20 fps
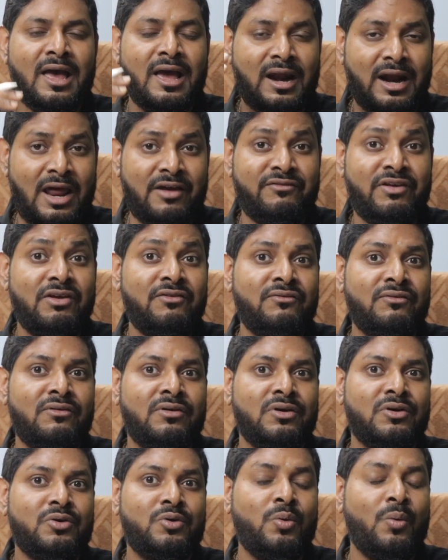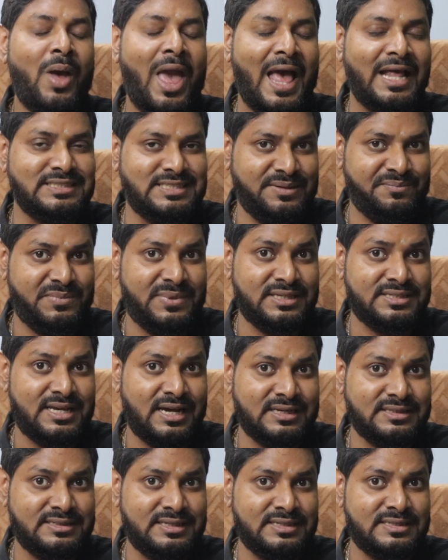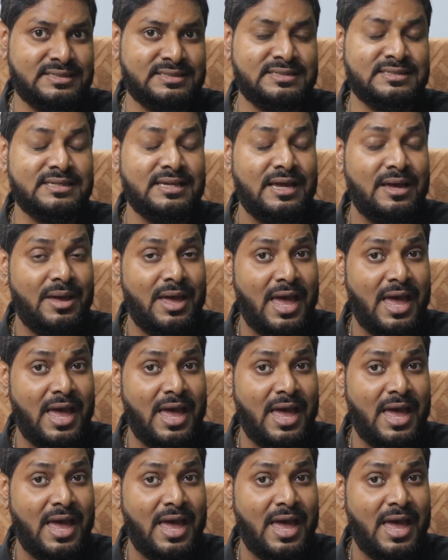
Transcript: craving to achieve the success,